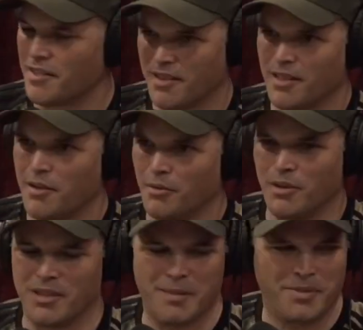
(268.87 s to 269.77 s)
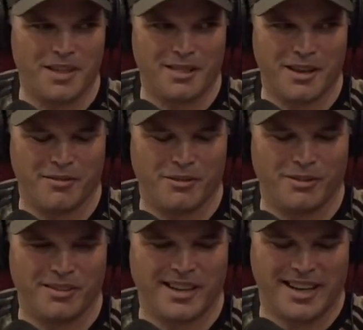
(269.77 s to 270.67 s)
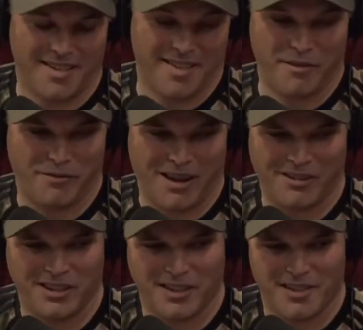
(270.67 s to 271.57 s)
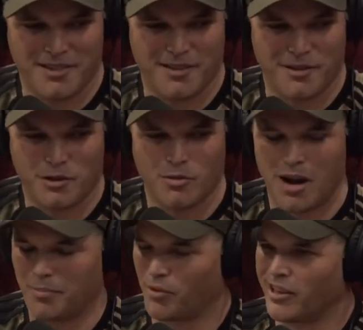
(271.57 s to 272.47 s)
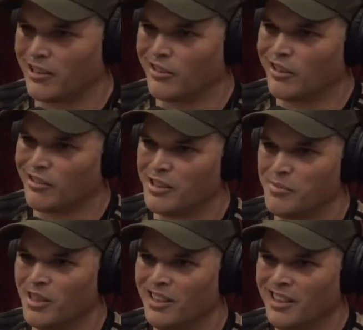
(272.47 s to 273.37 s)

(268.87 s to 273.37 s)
So they I guess they found his cooperator agreement.